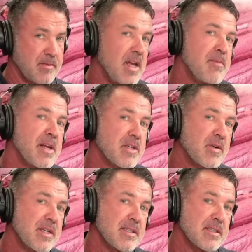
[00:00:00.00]
We got to make
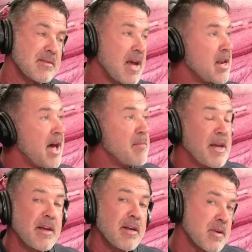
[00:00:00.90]
choices, and not
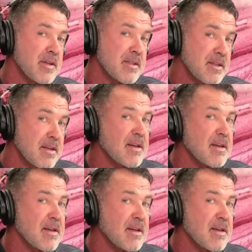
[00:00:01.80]
making a choice